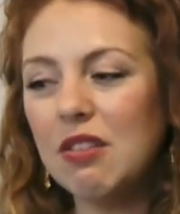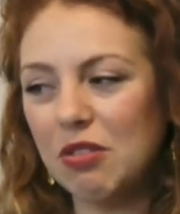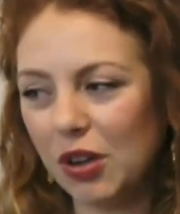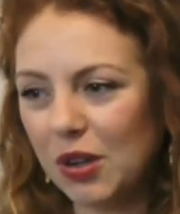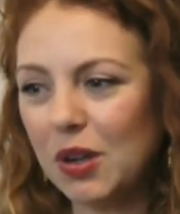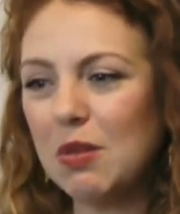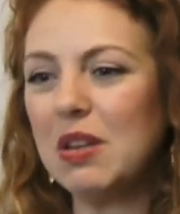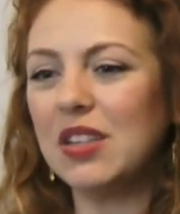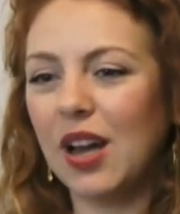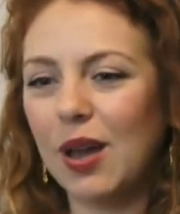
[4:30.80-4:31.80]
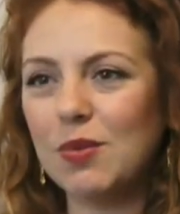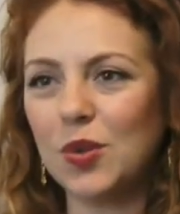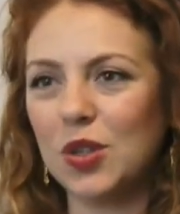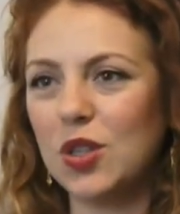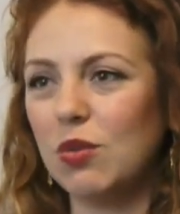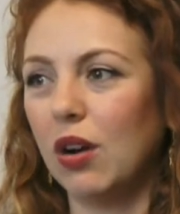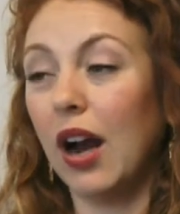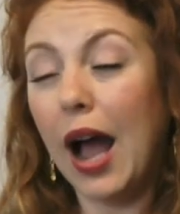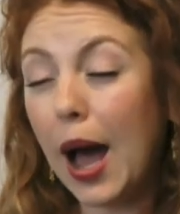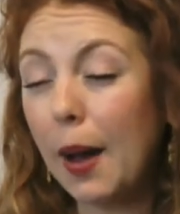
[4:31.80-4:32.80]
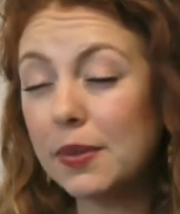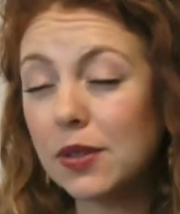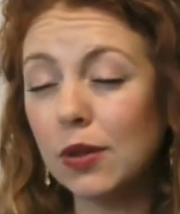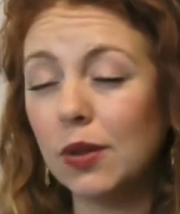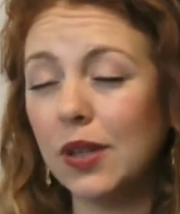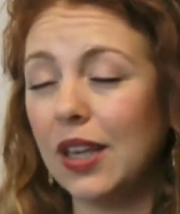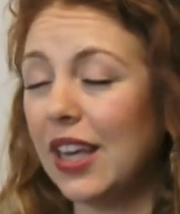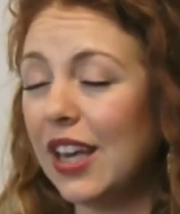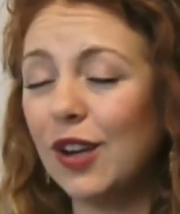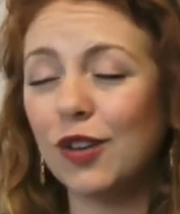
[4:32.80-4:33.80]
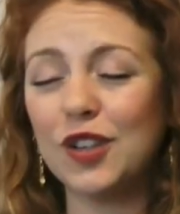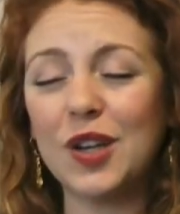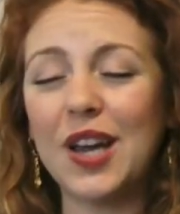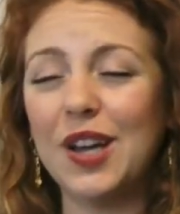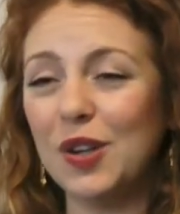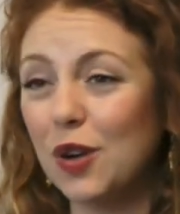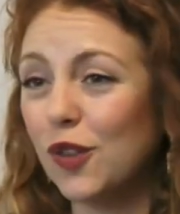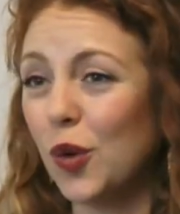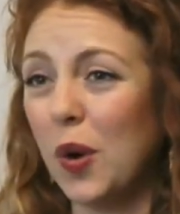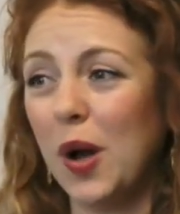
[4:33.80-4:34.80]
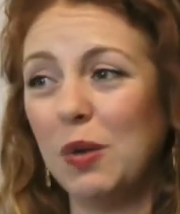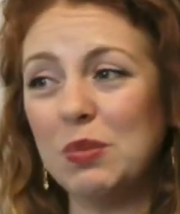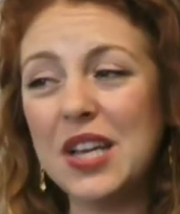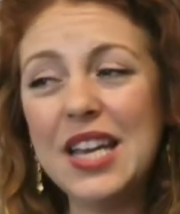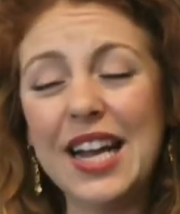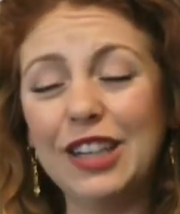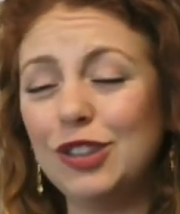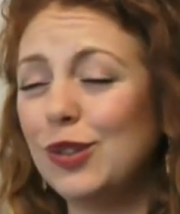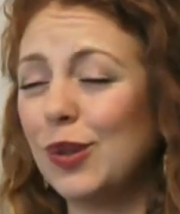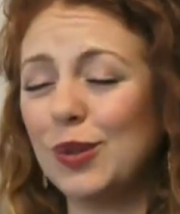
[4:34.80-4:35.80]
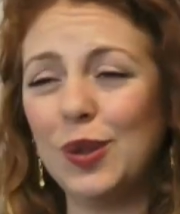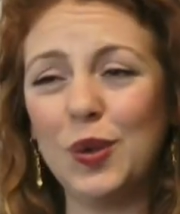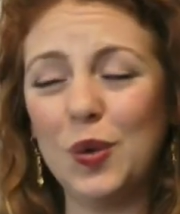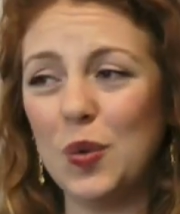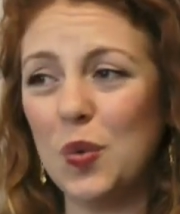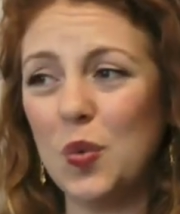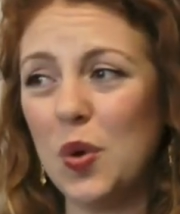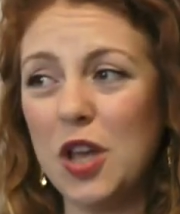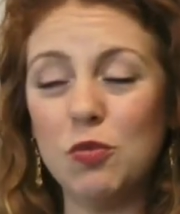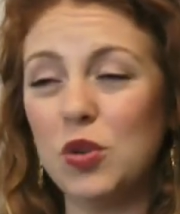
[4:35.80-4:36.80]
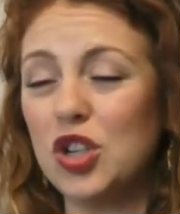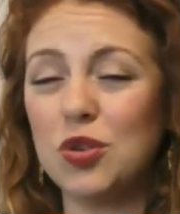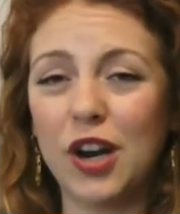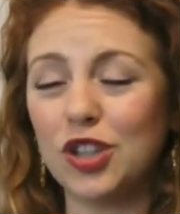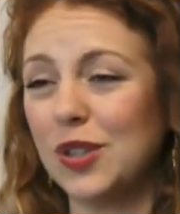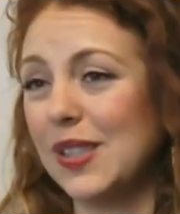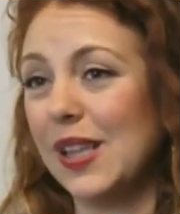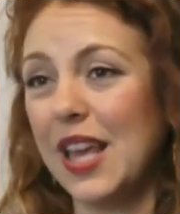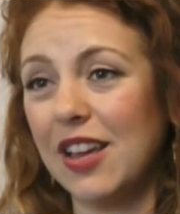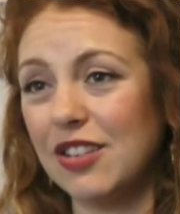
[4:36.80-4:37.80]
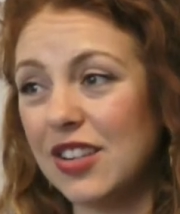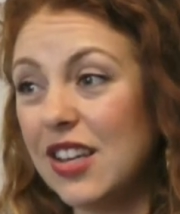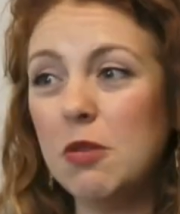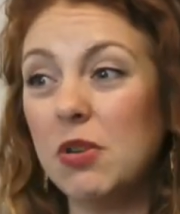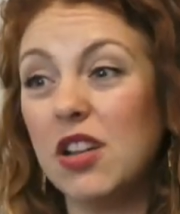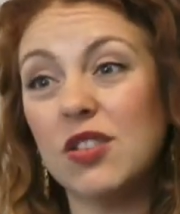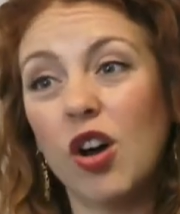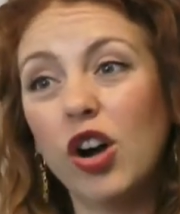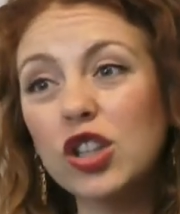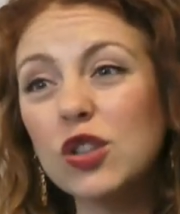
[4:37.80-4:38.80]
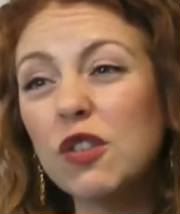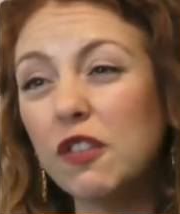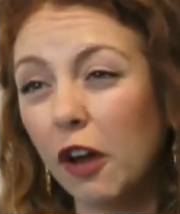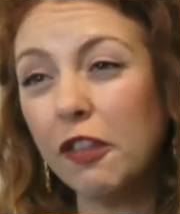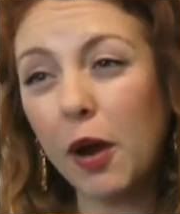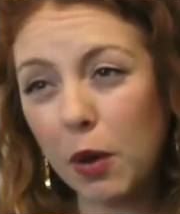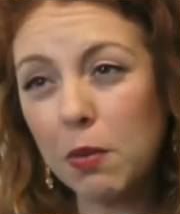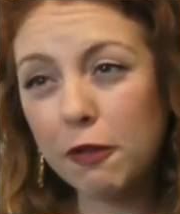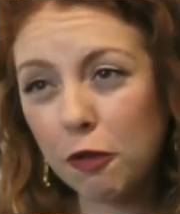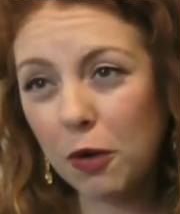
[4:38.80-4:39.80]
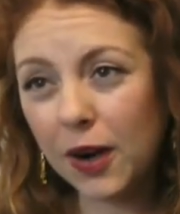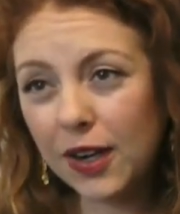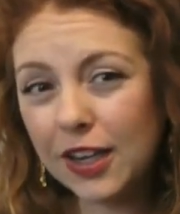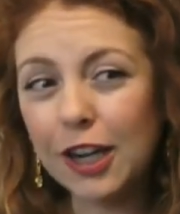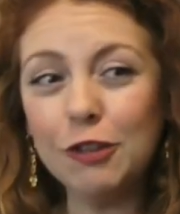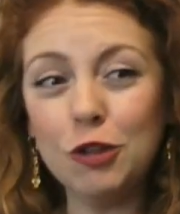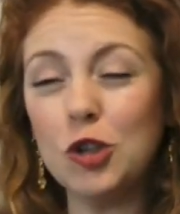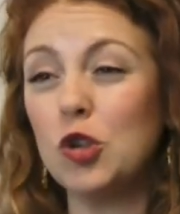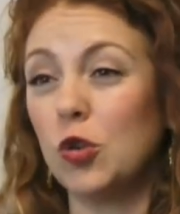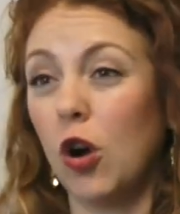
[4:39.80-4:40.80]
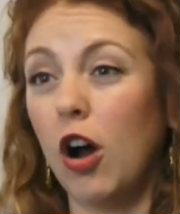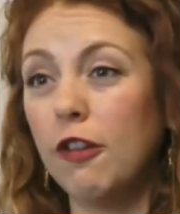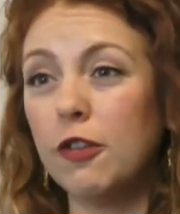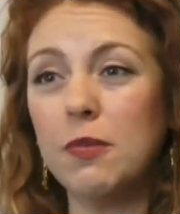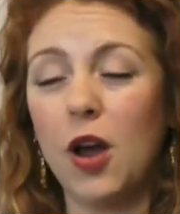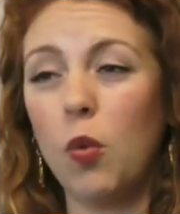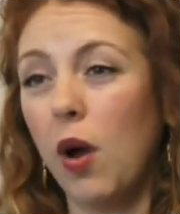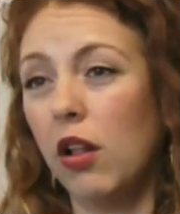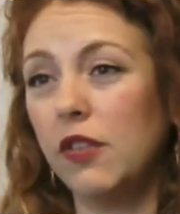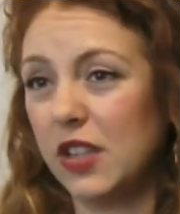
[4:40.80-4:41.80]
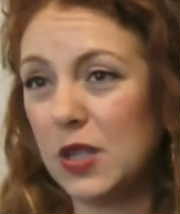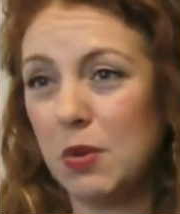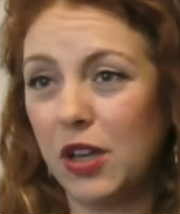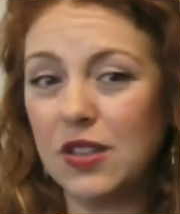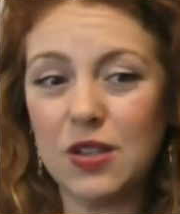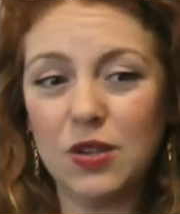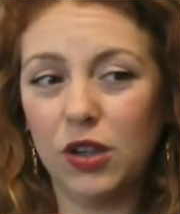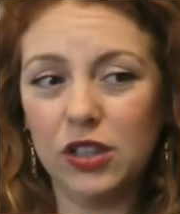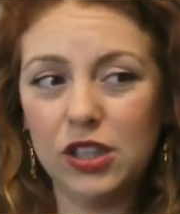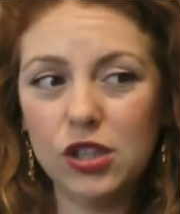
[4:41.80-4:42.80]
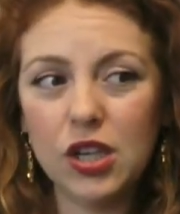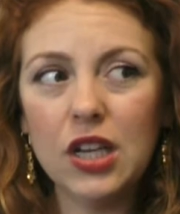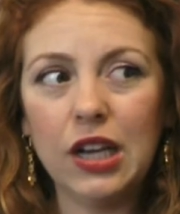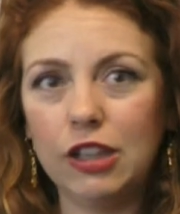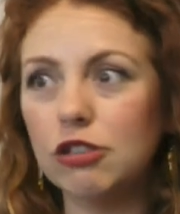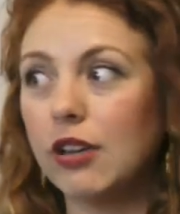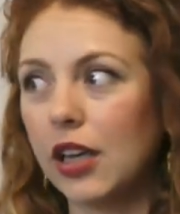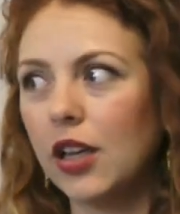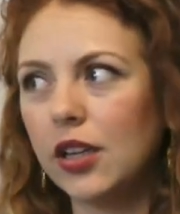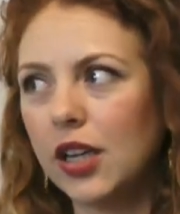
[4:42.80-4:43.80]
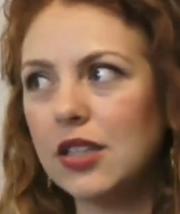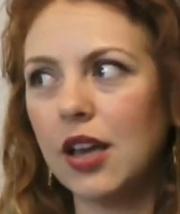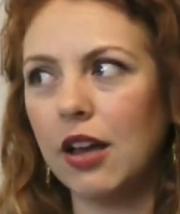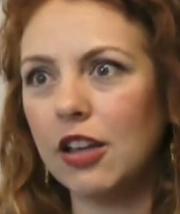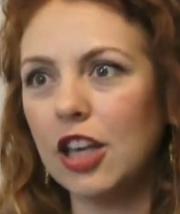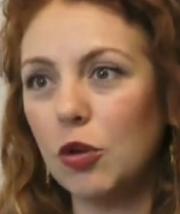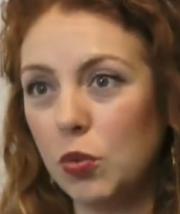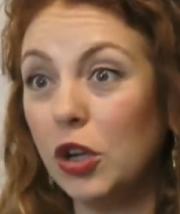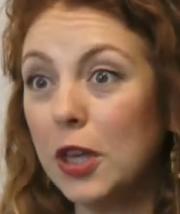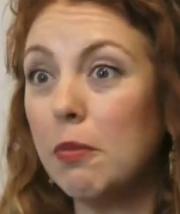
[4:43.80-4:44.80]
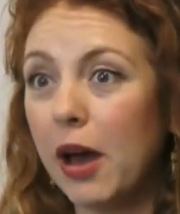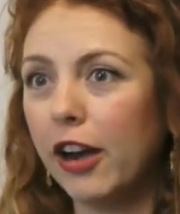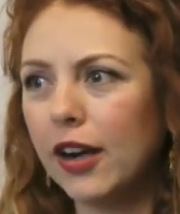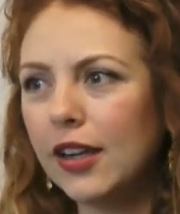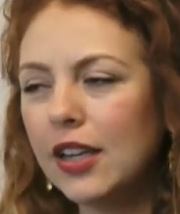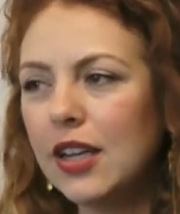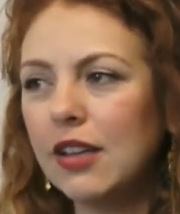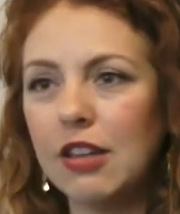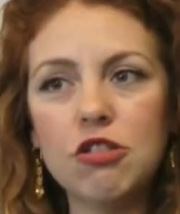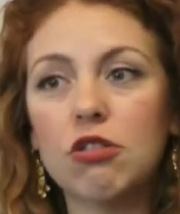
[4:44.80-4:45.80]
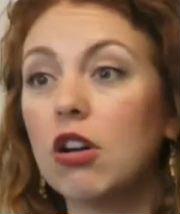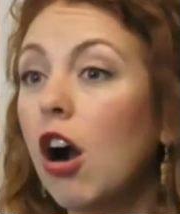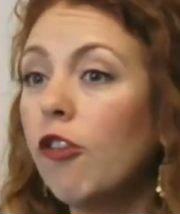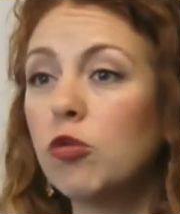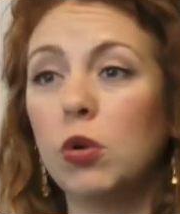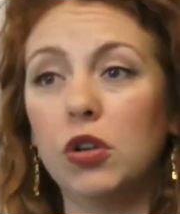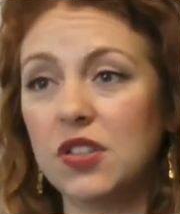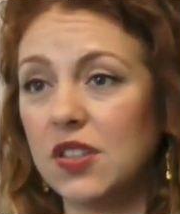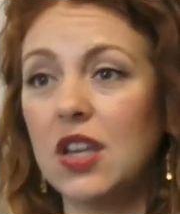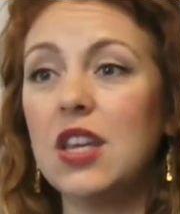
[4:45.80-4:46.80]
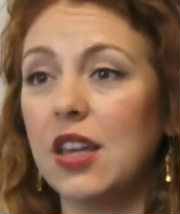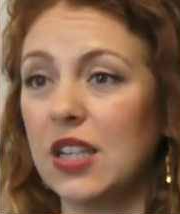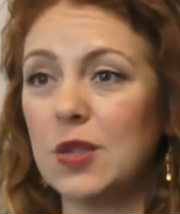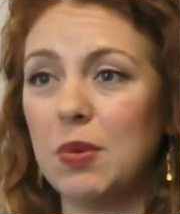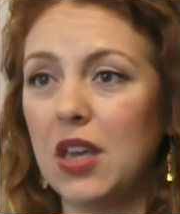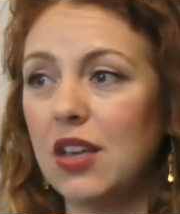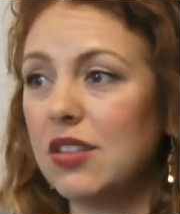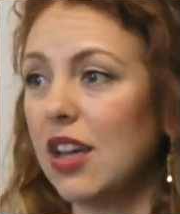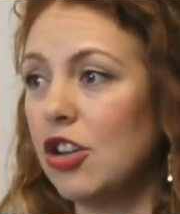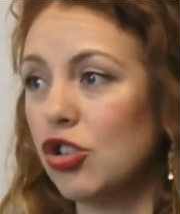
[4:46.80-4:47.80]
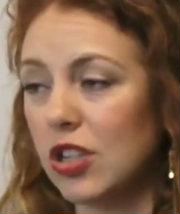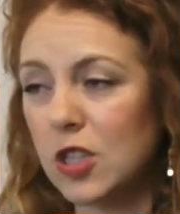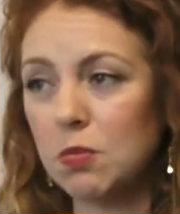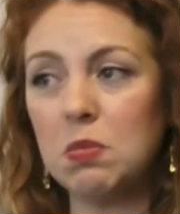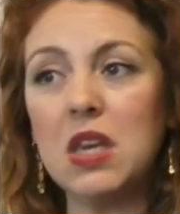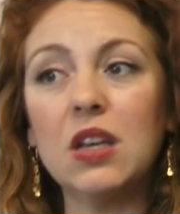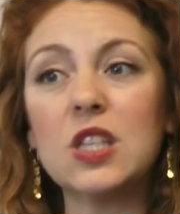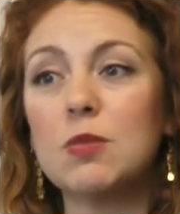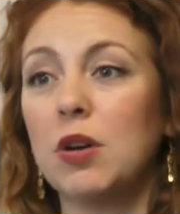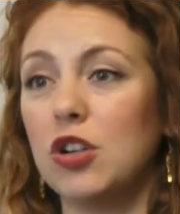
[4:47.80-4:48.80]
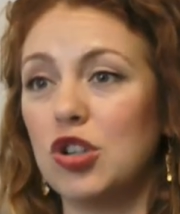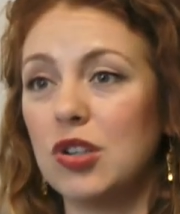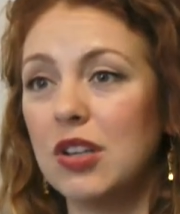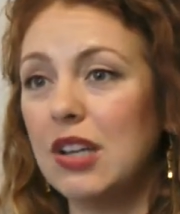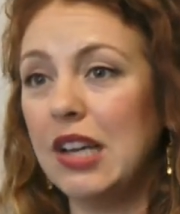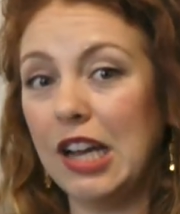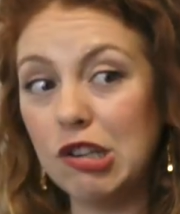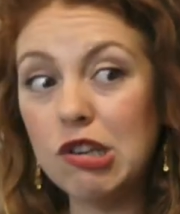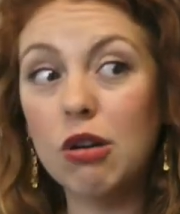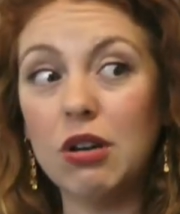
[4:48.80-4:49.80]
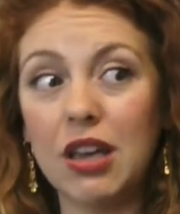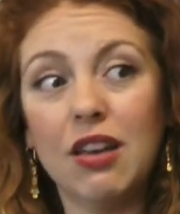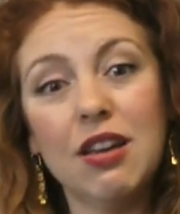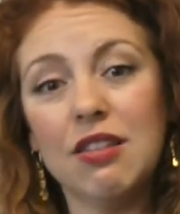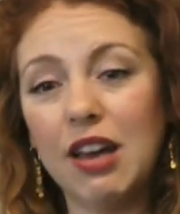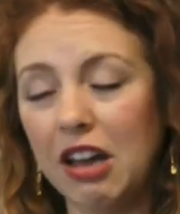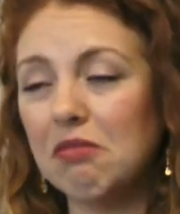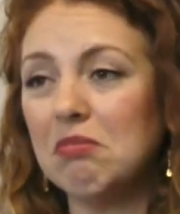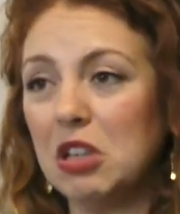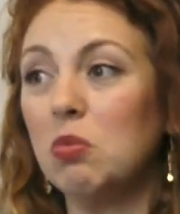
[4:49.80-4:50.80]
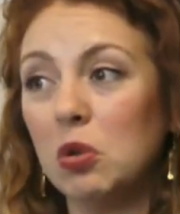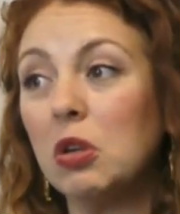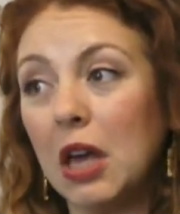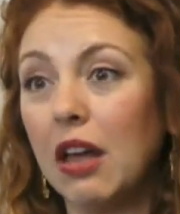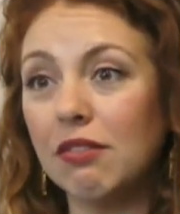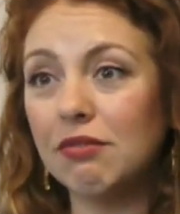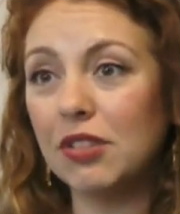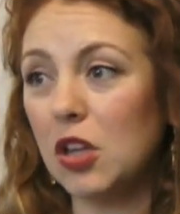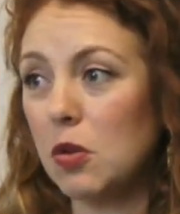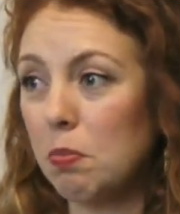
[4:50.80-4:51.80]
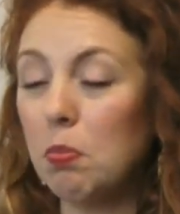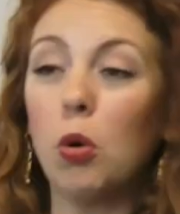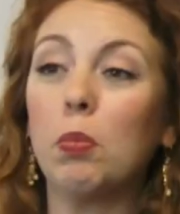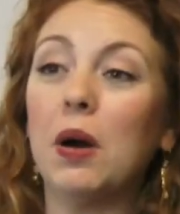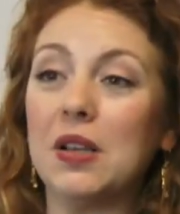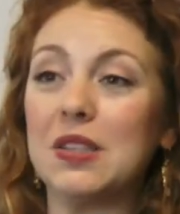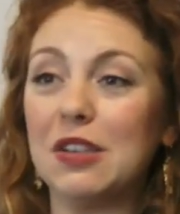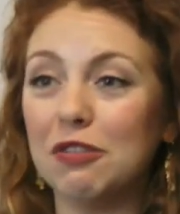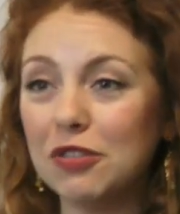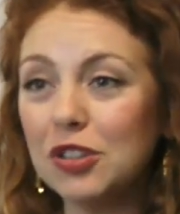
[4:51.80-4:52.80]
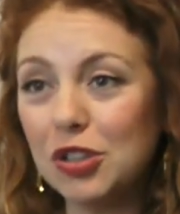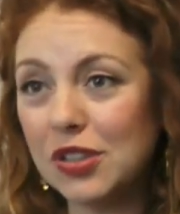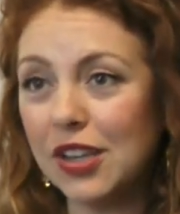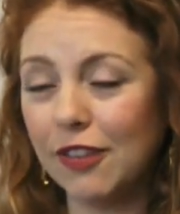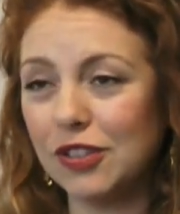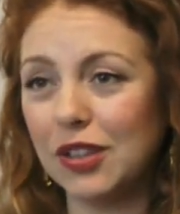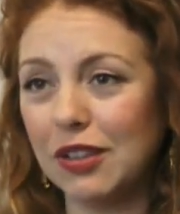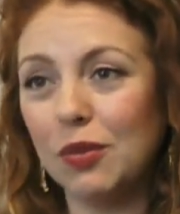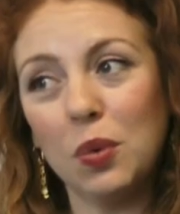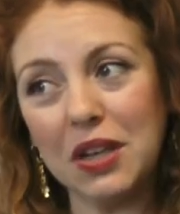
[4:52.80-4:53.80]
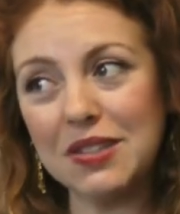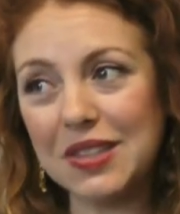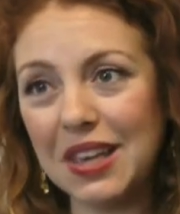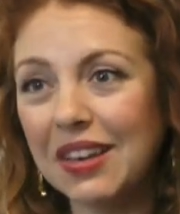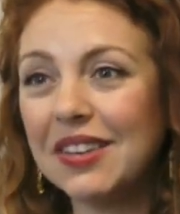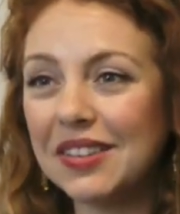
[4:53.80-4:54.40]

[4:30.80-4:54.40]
There are going to be times where you are absolutely in over your head, overwhelmed, and you don't know in which directions land. But as long as you felt that way before, and you can draw from that well of experience and knowledge, and you recognize that it will get better, then you're comfortable sitting in that space and just being a sponge and knowing that it will get more positive. You just have to wait and see.